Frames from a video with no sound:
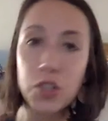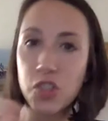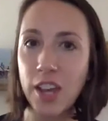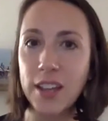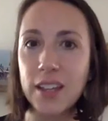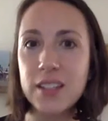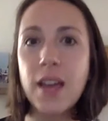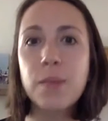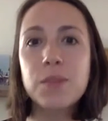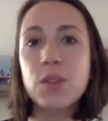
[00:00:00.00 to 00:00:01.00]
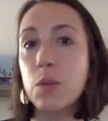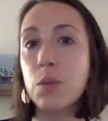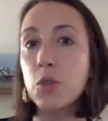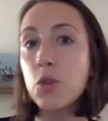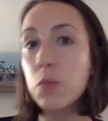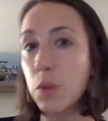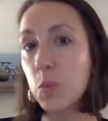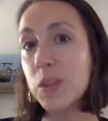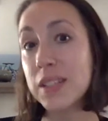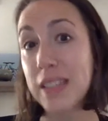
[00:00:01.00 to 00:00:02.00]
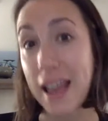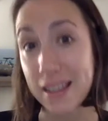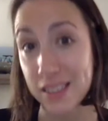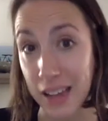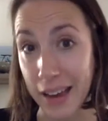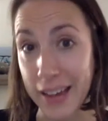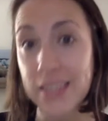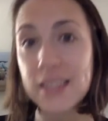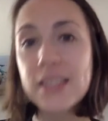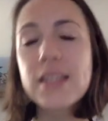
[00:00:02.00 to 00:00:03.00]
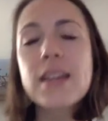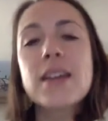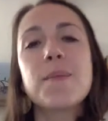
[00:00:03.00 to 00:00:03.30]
Good check-in time. So the new moon was last night.